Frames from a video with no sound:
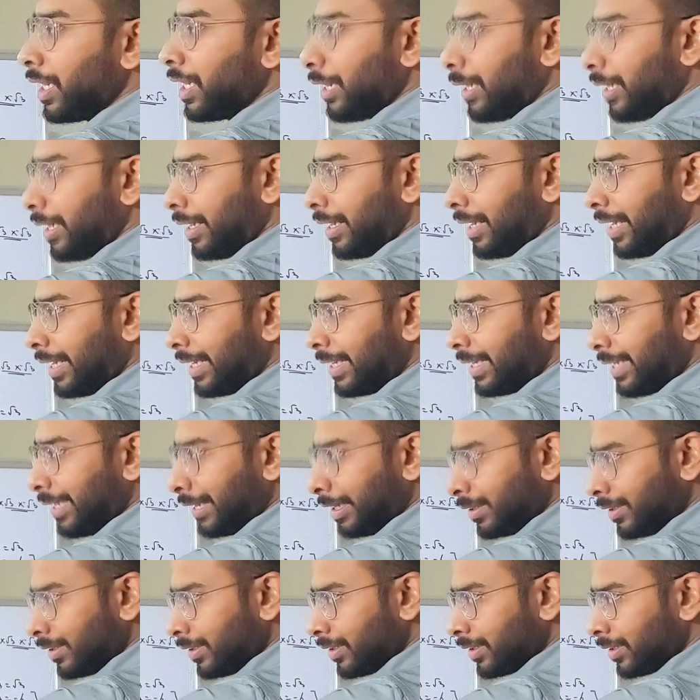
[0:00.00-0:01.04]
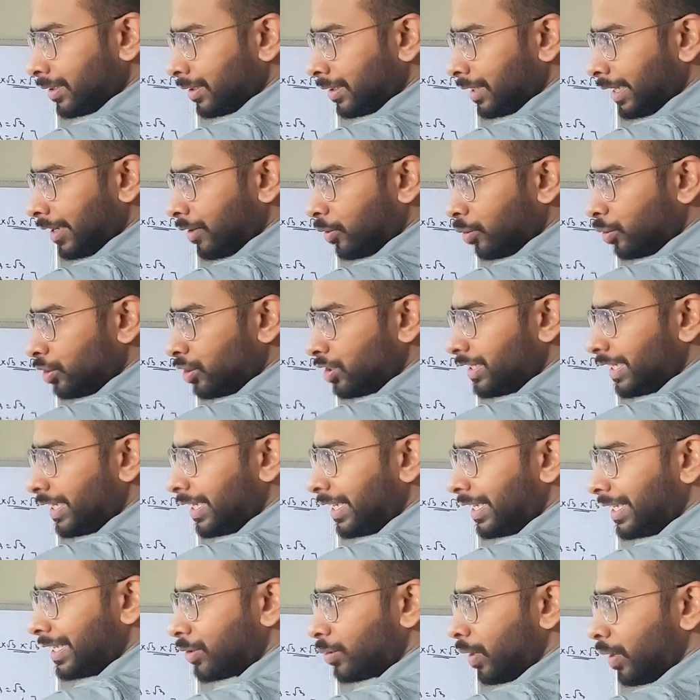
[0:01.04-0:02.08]
like in the whose
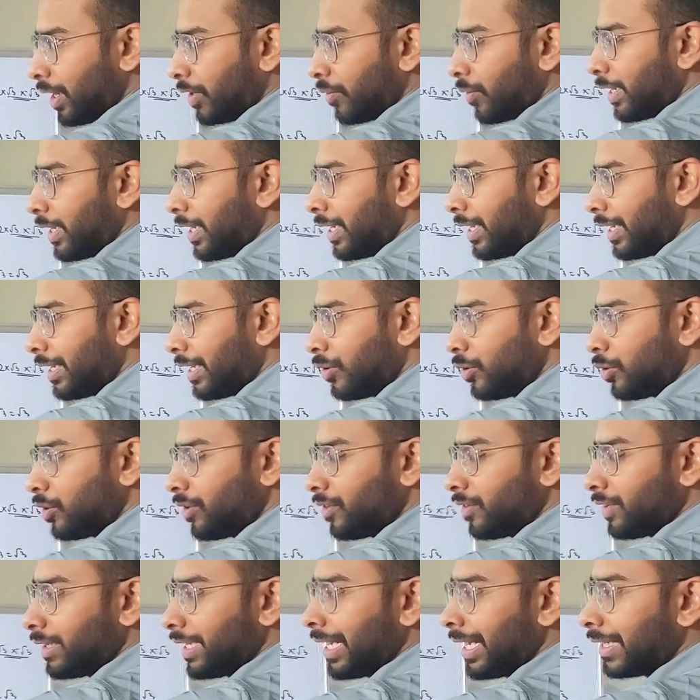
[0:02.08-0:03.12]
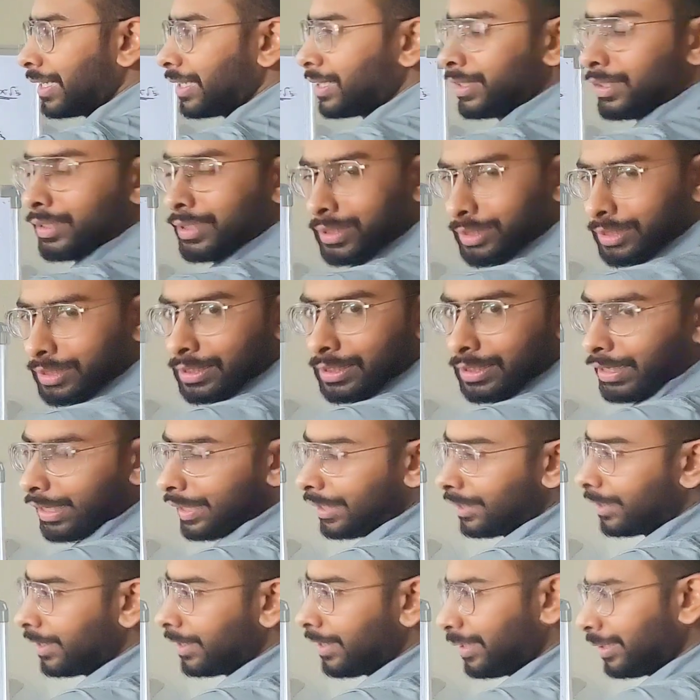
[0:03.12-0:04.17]
degree is 1. Okay, try to convert that
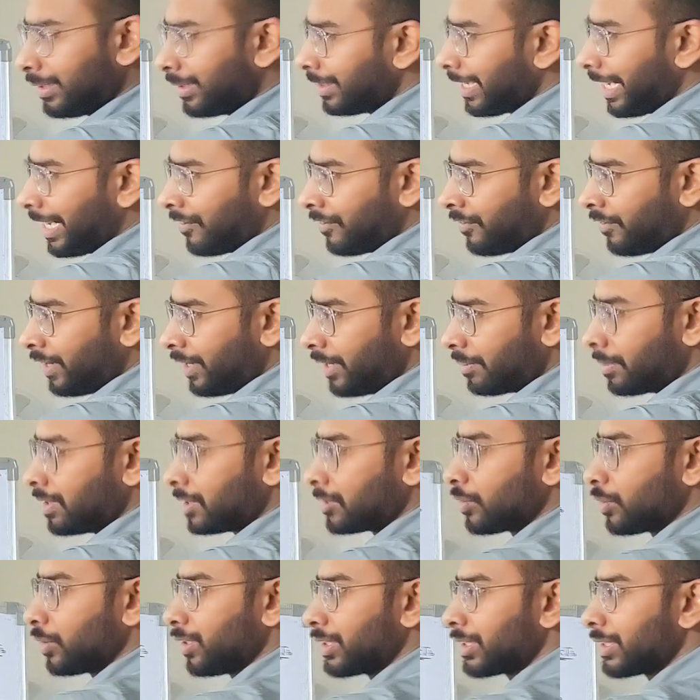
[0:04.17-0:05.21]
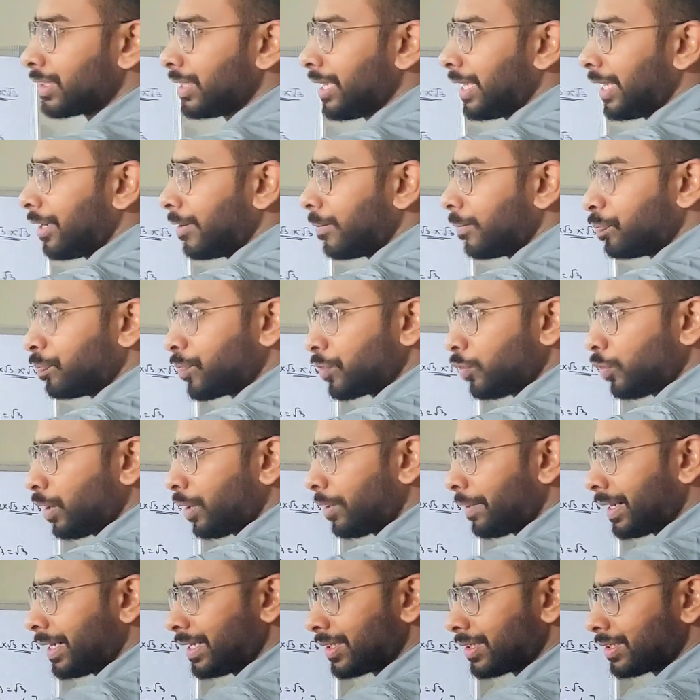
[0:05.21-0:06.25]
like in that variable. So it's like
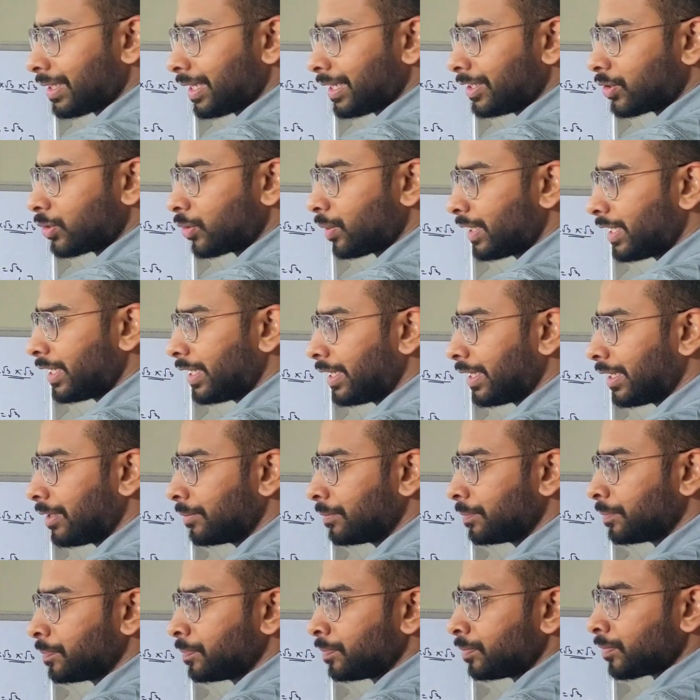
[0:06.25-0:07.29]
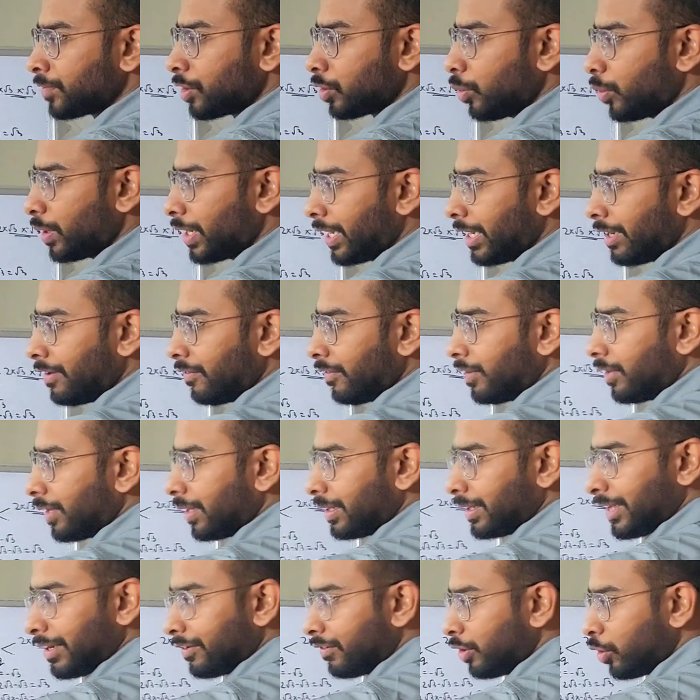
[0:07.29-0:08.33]
1 minus sine square theta. Okay,
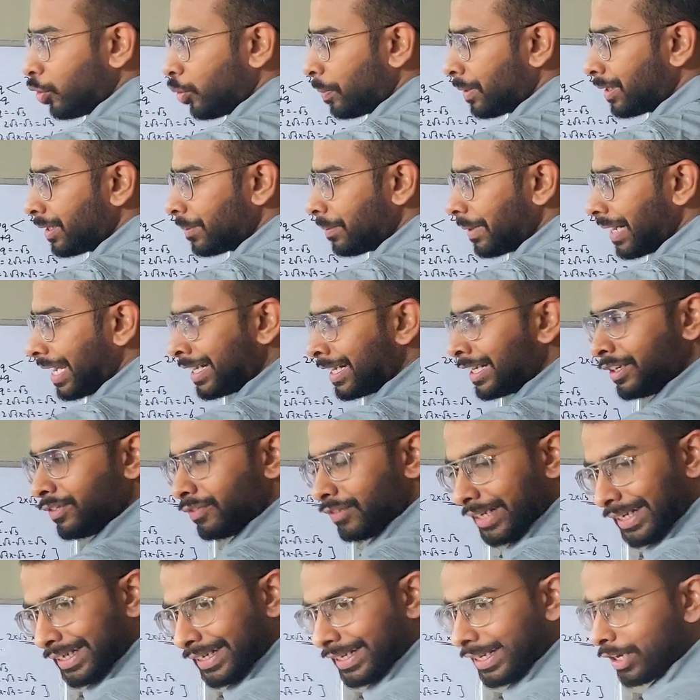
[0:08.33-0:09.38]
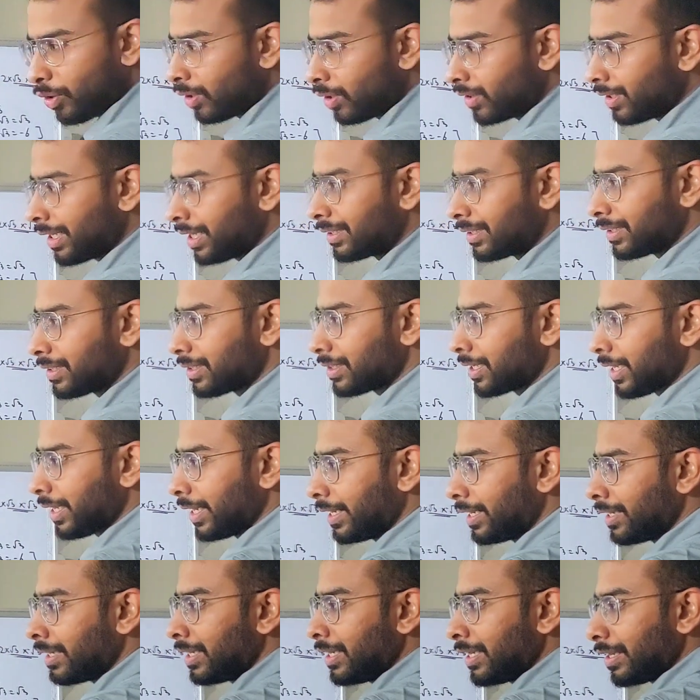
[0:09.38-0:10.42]
then we'll open the bracket. We'll take on the other
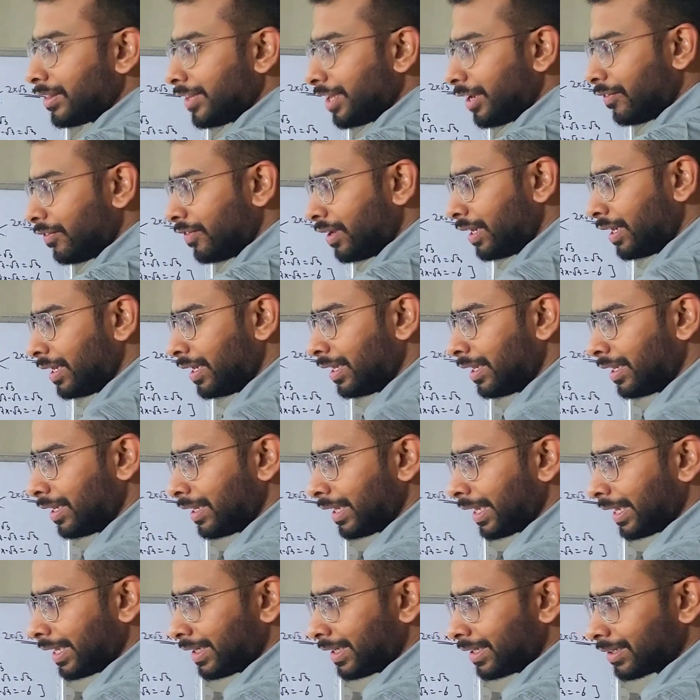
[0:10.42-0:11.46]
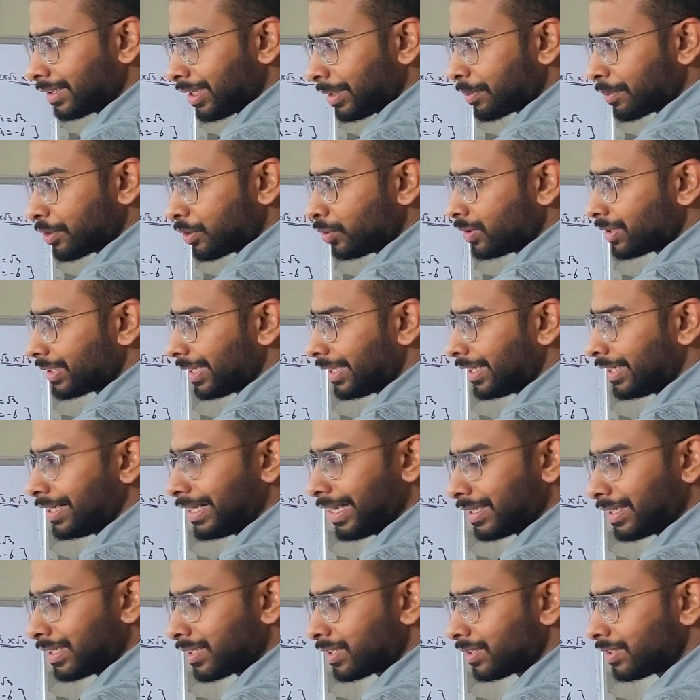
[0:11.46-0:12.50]
side. Then we'll like substitute sine
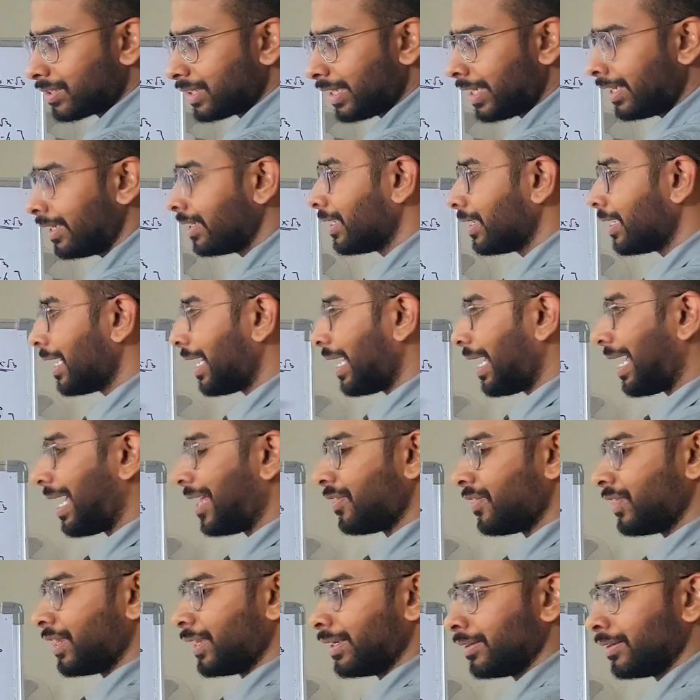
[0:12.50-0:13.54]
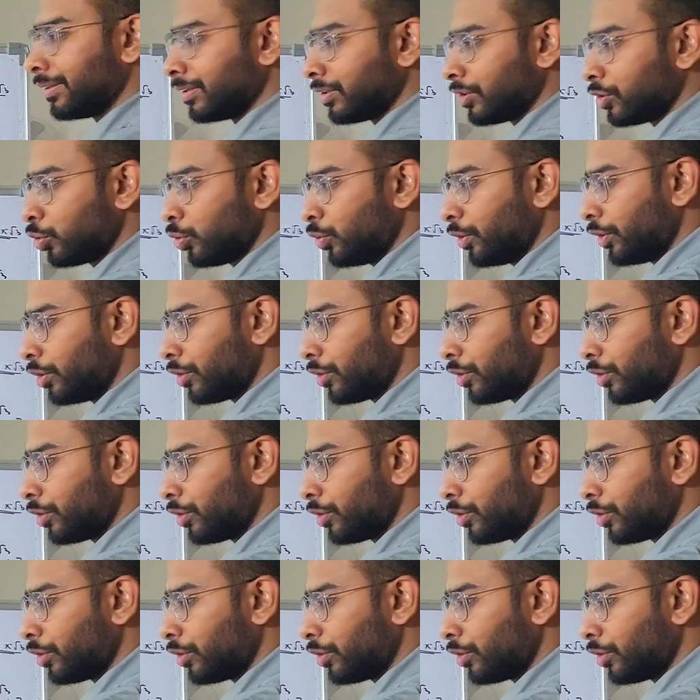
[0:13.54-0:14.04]
theta is t, and then 2